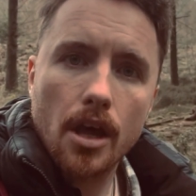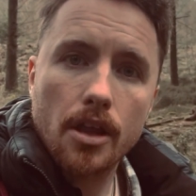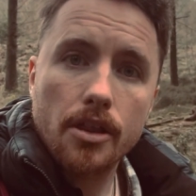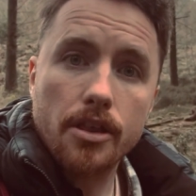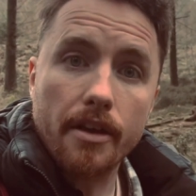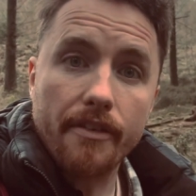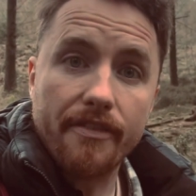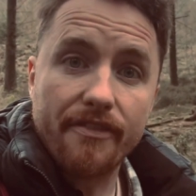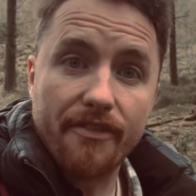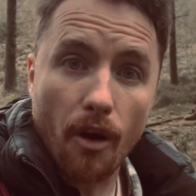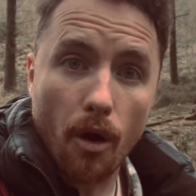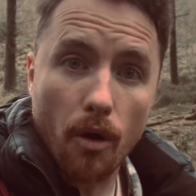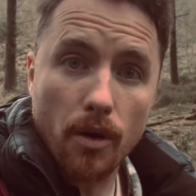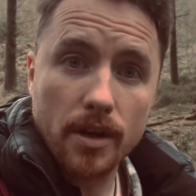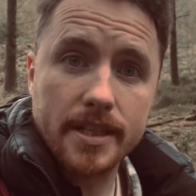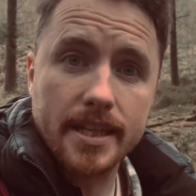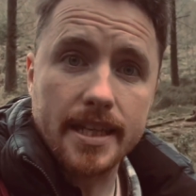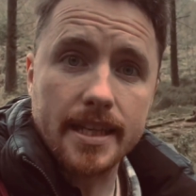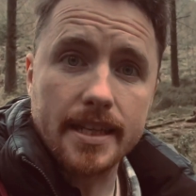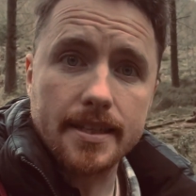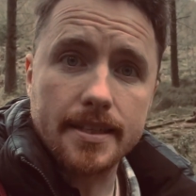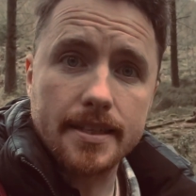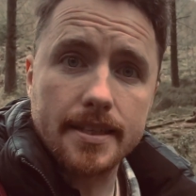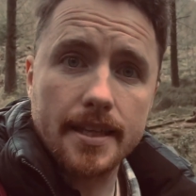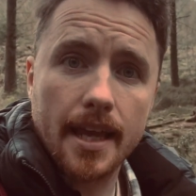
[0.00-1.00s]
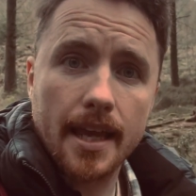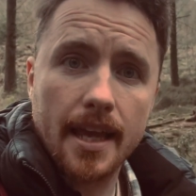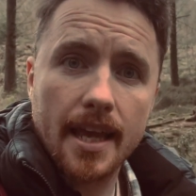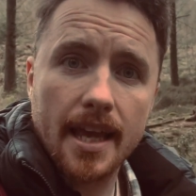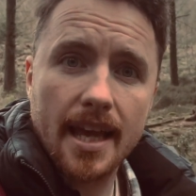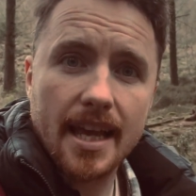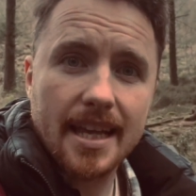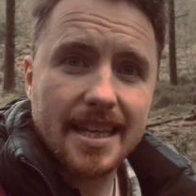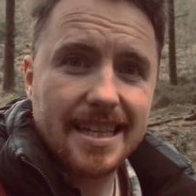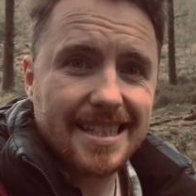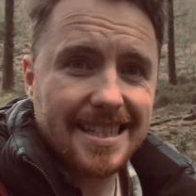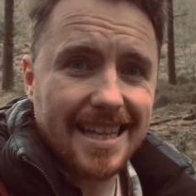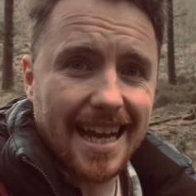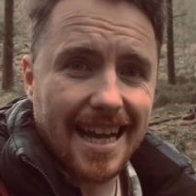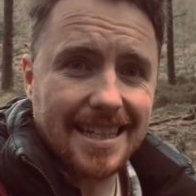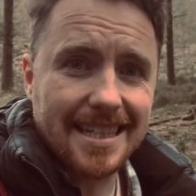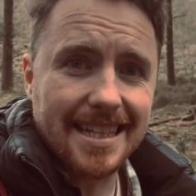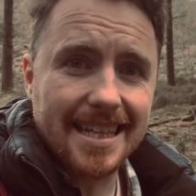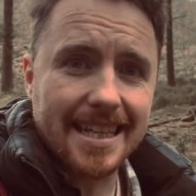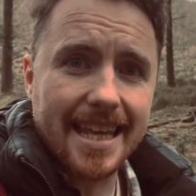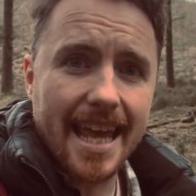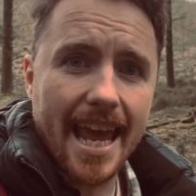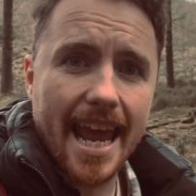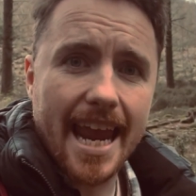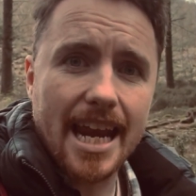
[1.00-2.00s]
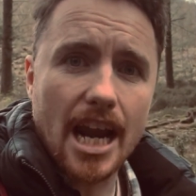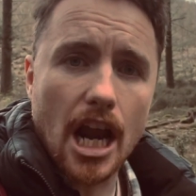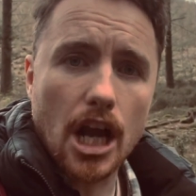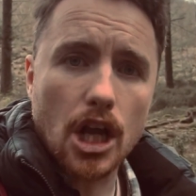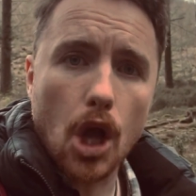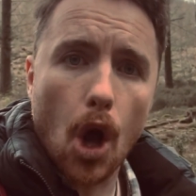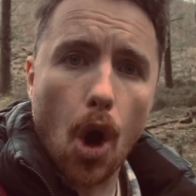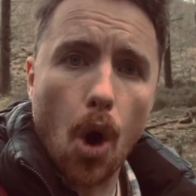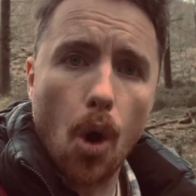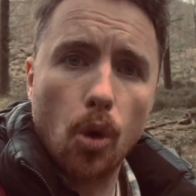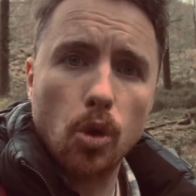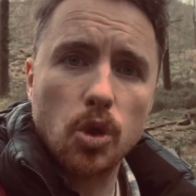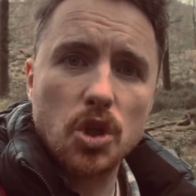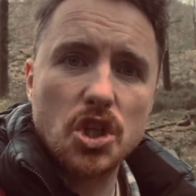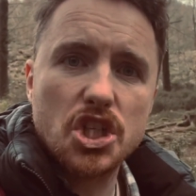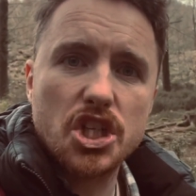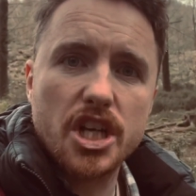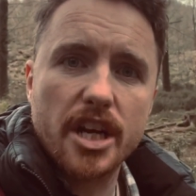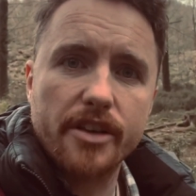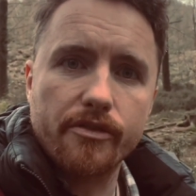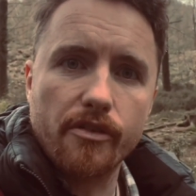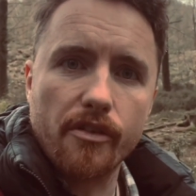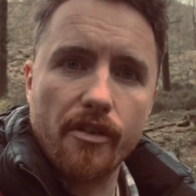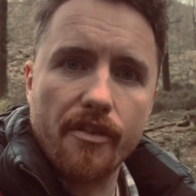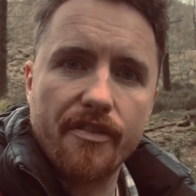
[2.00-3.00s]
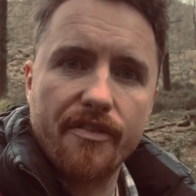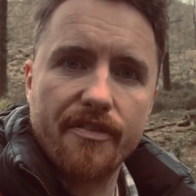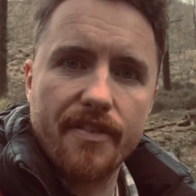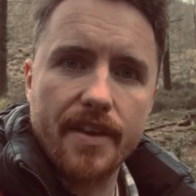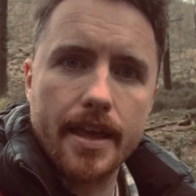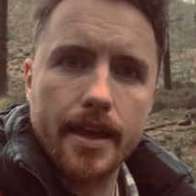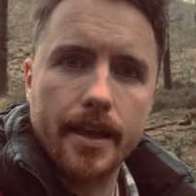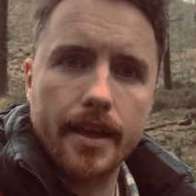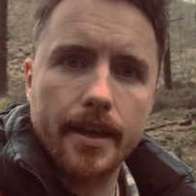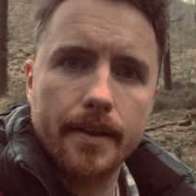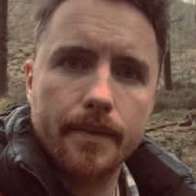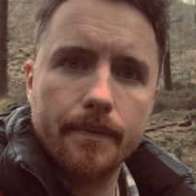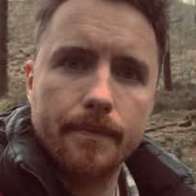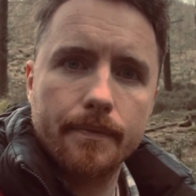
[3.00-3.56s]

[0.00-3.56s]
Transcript: the authorities started to gain a cold shiver of fear.